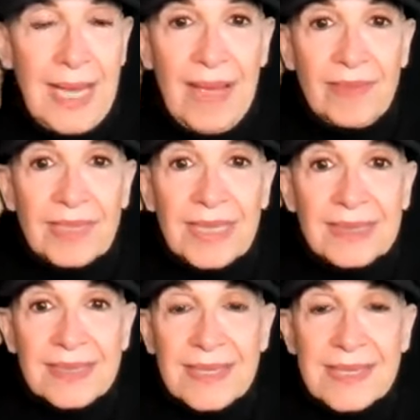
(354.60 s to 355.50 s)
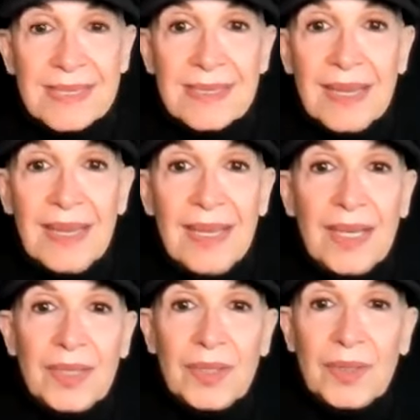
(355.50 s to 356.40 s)
evidence
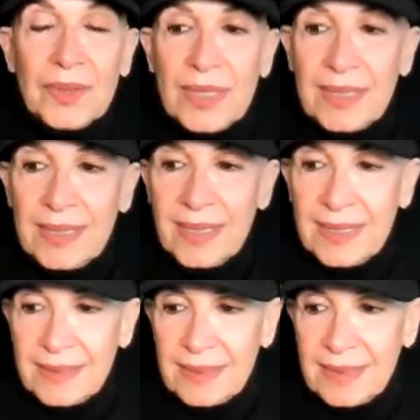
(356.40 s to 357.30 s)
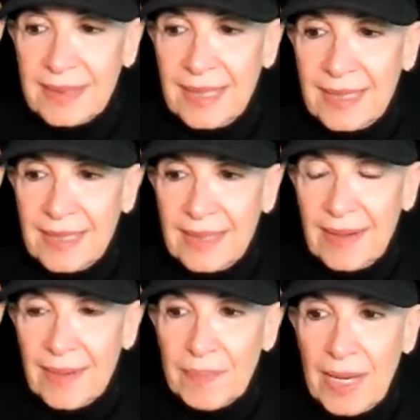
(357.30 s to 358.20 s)
you know that that that
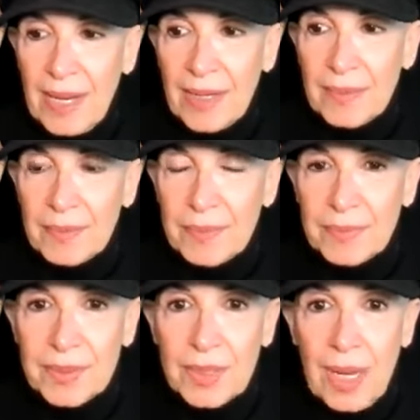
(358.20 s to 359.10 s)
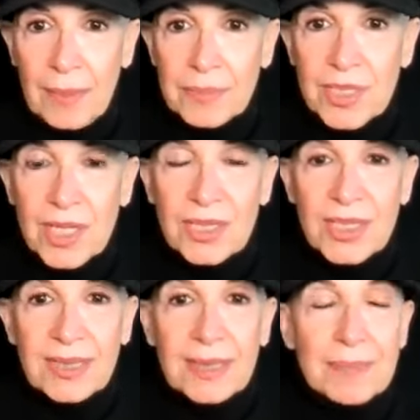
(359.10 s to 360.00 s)
um i'm i'm
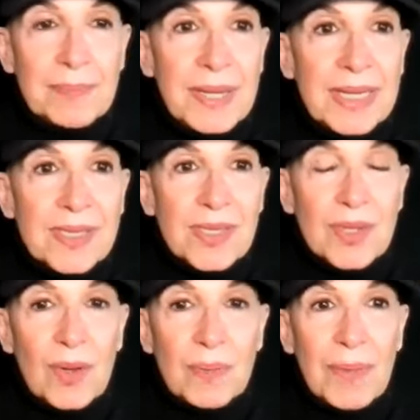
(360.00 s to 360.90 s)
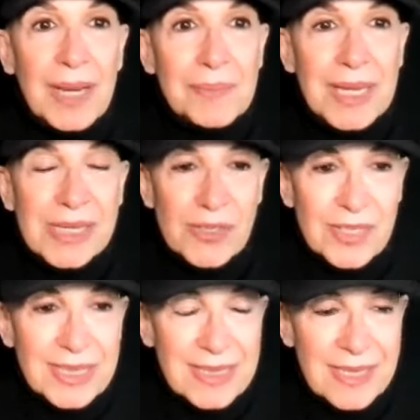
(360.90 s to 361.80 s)
judging them based on my
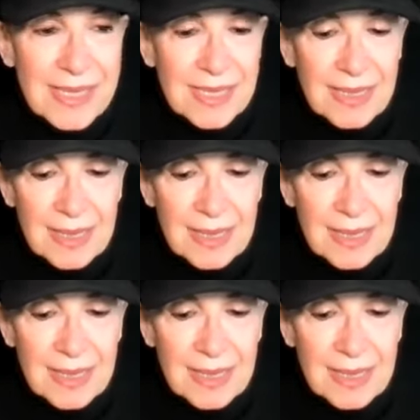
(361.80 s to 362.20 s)
metrics